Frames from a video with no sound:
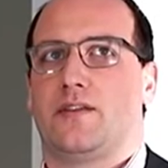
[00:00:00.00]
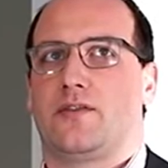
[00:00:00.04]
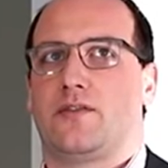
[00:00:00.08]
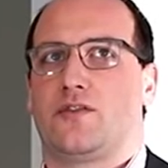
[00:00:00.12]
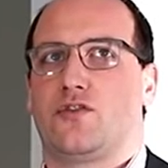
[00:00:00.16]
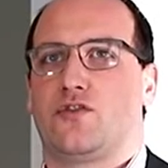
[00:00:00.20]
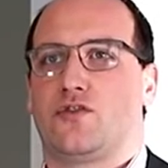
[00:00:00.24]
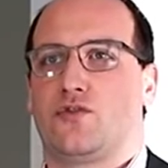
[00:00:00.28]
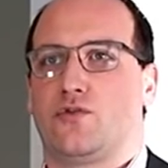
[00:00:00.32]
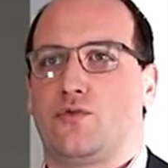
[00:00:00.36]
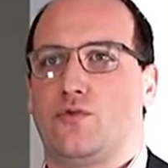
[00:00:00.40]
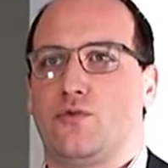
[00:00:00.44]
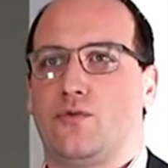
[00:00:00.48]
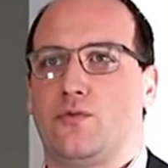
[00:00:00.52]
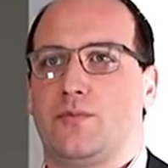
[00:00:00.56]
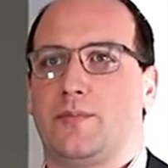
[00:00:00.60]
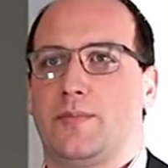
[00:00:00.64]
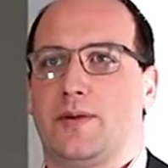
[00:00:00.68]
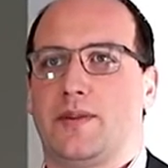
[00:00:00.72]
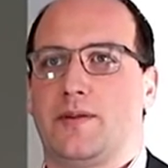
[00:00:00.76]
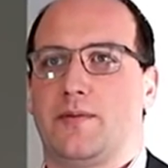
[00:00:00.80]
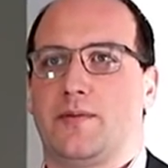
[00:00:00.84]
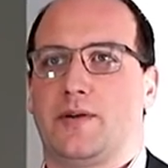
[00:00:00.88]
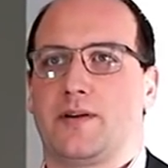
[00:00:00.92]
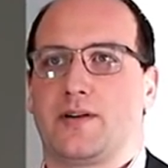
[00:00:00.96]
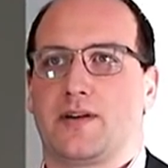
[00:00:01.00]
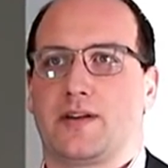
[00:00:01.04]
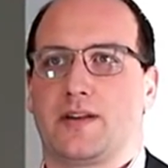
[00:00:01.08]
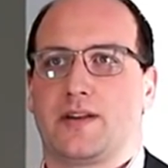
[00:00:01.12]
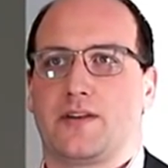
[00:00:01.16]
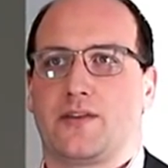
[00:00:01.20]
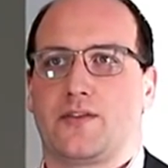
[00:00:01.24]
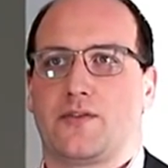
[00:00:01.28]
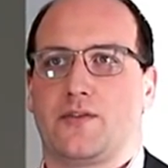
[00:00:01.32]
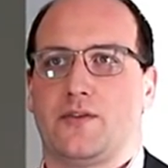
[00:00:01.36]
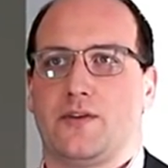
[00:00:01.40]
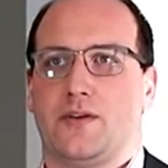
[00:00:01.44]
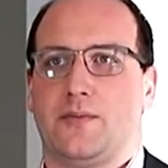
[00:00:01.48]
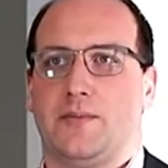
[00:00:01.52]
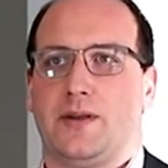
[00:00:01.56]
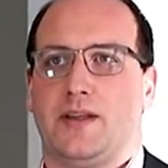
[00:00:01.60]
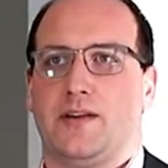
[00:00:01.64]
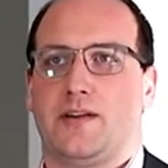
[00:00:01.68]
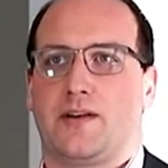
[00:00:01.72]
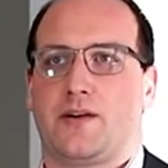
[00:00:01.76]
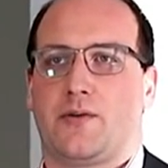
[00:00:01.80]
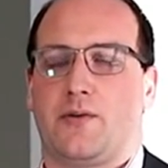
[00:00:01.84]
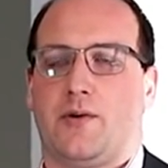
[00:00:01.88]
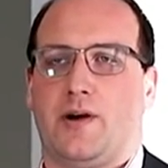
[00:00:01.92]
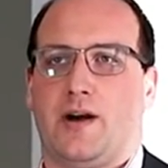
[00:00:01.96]
scope of the work that's going to be
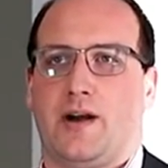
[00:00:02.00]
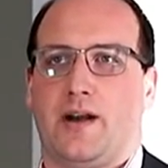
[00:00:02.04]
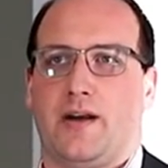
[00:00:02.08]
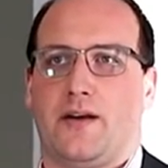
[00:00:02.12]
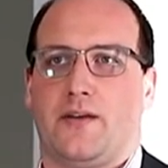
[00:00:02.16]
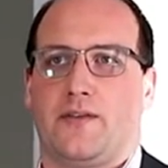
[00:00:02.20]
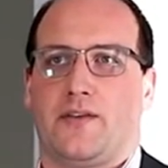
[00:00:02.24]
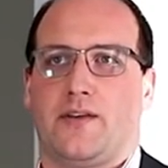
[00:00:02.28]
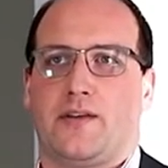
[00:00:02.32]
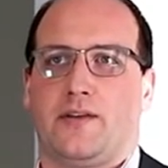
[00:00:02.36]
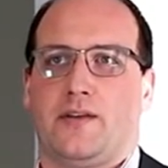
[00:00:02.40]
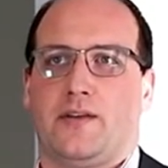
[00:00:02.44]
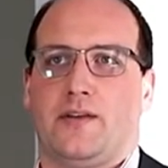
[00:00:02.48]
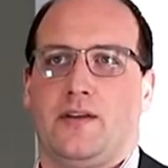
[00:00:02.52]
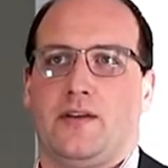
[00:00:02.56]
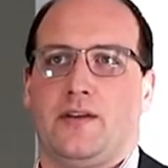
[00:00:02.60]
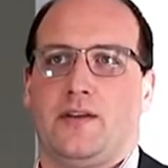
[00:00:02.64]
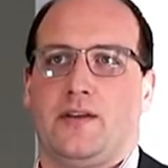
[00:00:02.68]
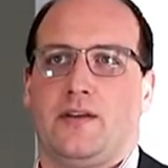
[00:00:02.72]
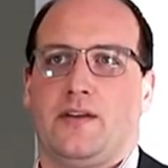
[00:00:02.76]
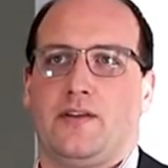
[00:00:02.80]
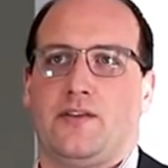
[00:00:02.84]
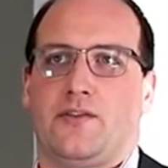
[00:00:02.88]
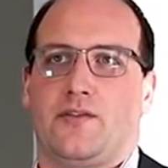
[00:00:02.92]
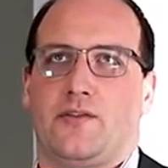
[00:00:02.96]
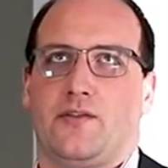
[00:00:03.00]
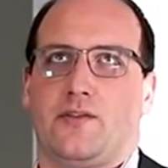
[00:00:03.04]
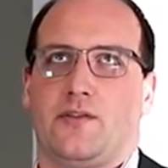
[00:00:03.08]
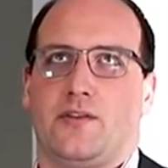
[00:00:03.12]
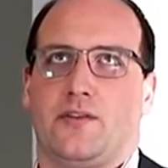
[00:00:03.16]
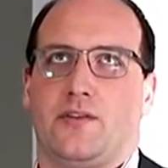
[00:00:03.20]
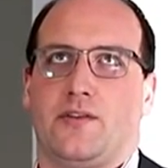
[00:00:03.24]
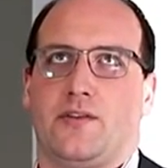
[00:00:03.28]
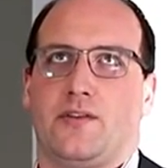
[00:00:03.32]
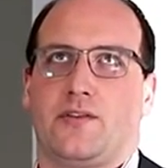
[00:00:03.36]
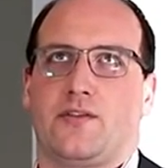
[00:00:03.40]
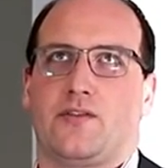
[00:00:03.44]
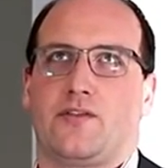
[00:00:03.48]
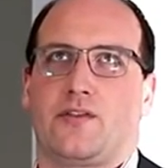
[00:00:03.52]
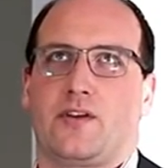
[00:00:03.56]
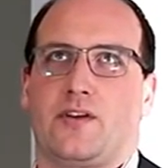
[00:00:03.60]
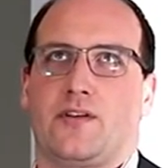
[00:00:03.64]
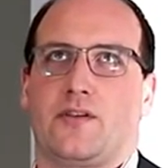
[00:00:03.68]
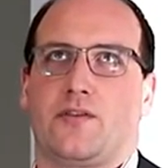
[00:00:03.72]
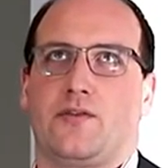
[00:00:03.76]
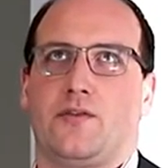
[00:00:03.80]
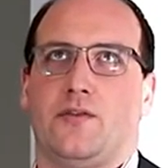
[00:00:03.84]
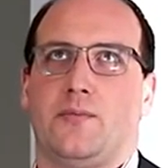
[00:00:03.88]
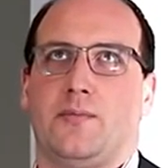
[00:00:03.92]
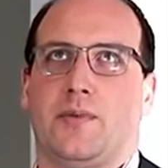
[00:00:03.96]
required. So there's
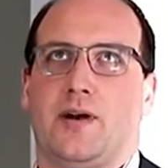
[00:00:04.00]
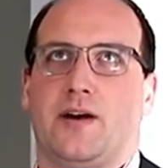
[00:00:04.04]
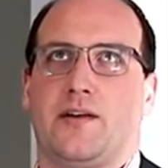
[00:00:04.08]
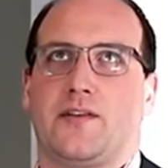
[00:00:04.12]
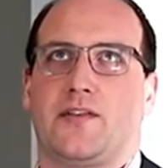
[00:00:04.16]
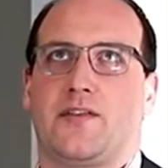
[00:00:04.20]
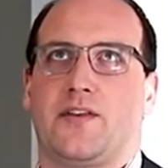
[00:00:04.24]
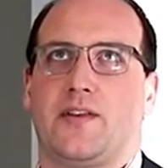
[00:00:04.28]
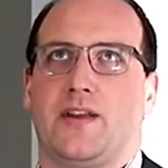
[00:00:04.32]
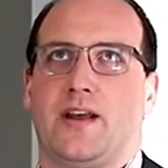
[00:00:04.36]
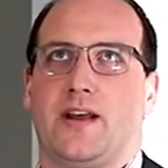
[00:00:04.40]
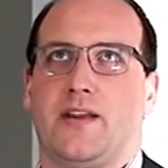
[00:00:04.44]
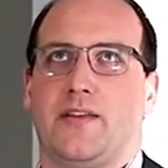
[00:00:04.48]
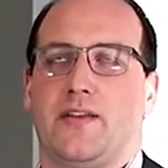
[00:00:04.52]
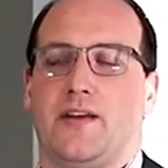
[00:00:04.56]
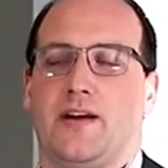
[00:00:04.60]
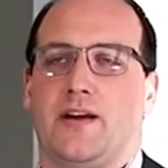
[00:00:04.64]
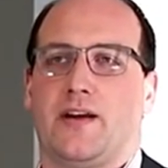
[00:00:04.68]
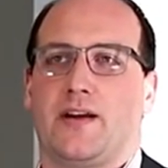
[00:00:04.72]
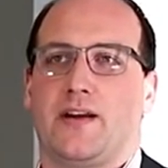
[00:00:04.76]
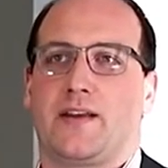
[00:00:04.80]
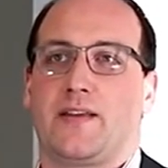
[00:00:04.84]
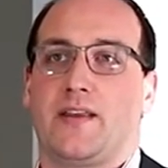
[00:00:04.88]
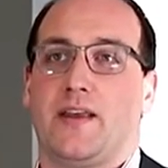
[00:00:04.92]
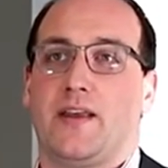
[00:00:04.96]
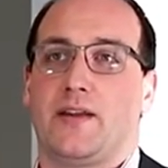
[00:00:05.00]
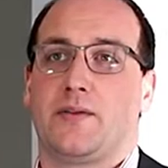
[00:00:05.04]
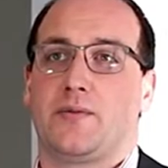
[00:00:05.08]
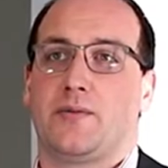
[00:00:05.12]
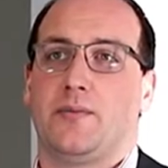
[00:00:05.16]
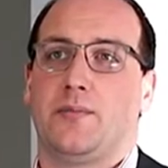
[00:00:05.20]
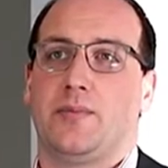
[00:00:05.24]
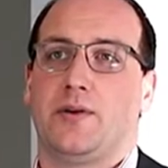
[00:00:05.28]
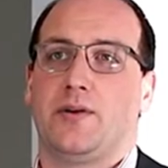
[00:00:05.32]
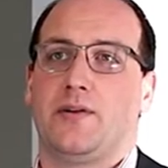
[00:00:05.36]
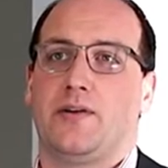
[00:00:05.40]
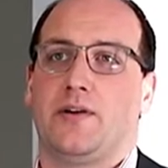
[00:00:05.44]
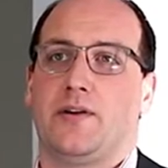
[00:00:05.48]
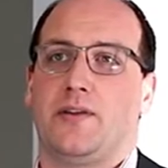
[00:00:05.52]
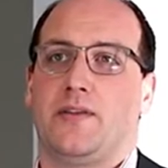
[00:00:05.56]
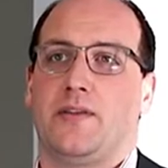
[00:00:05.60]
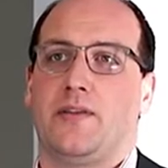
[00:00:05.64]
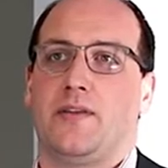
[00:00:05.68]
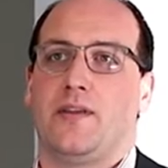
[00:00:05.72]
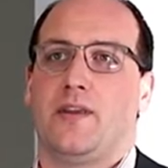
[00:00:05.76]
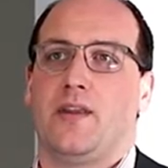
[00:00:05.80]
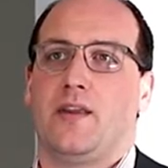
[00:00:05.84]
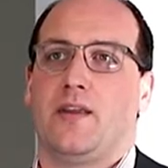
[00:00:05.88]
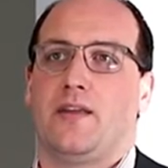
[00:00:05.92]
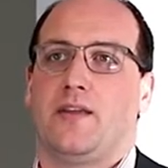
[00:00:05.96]
kind of two parts to that. The architect will put on
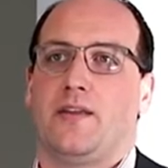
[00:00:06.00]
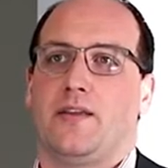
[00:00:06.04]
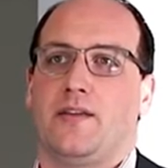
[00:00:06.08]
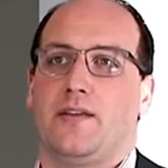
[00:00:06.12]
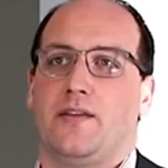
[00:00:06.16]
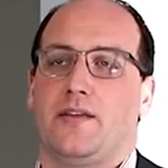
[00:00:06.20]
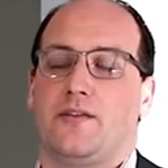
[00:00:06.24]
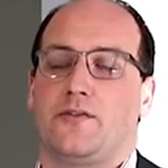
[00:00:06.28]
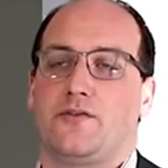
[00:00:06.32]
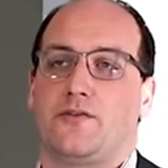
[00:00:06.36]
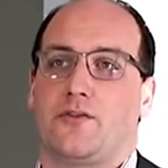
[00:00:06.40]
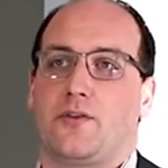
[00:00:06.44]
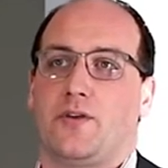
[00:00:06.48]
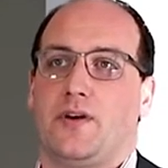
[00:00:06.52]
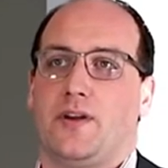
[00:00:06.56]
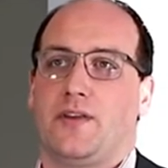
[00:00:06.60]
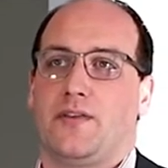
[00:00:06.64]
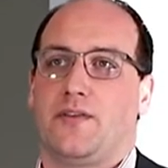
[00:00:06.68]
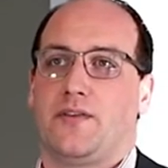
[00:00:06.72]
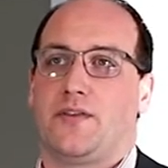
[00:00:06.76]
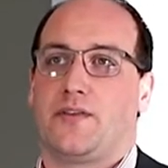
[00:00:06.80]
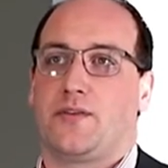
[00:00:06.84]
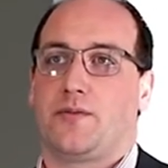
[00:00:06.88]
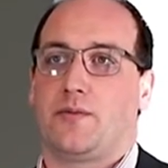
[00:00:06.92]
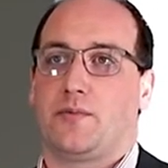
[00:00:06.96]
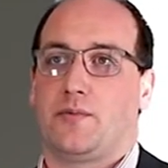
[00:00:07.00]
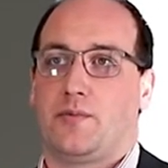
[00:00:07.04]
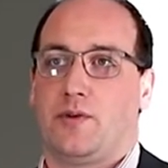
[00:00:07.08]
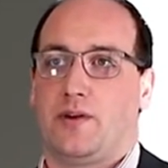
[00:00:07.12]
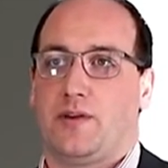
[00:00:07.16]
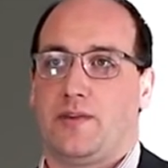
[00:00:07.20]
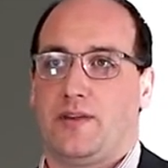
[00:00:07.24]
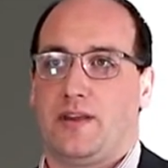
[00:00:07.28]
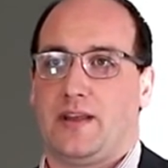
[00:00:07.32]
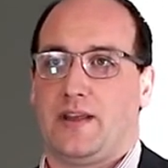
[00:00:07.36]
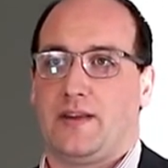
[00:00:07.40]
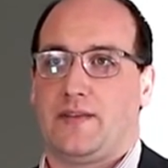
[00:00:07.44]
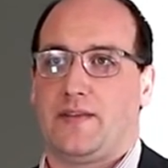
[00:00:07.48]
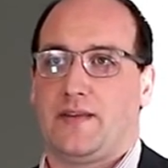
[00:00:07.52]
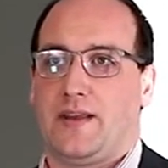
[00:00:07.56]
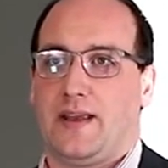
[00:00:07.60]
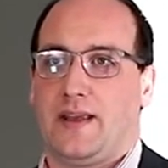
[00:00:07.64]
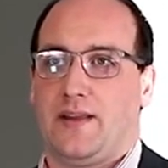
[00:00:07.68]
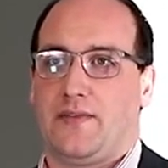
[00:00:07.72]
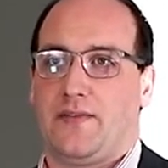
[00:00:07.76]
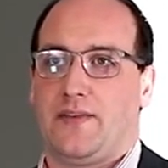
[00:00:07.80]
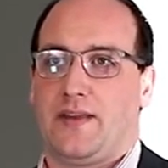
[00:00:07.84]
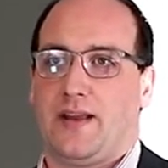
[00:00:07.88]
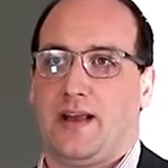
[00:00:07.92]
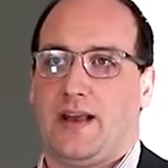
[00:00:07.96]
their drawings what they
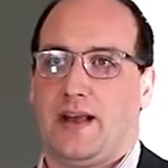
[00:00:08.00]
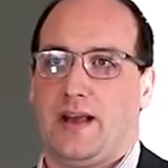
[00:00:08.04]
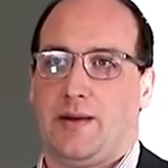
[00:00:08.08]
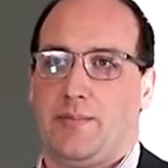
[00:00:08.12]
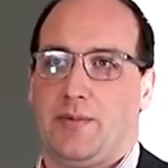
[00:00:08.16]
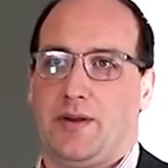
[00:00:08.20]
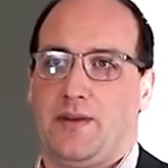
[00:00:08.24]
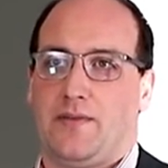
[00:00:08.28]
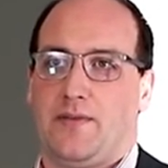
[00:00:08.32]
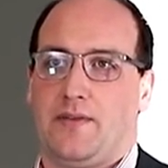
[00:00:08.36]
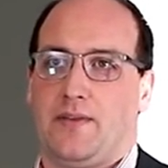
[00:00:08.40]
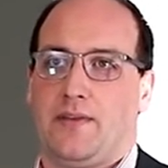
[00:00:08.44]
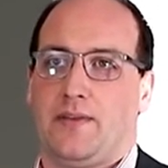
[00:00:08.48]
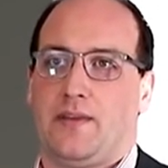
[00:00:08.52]
intend to happen.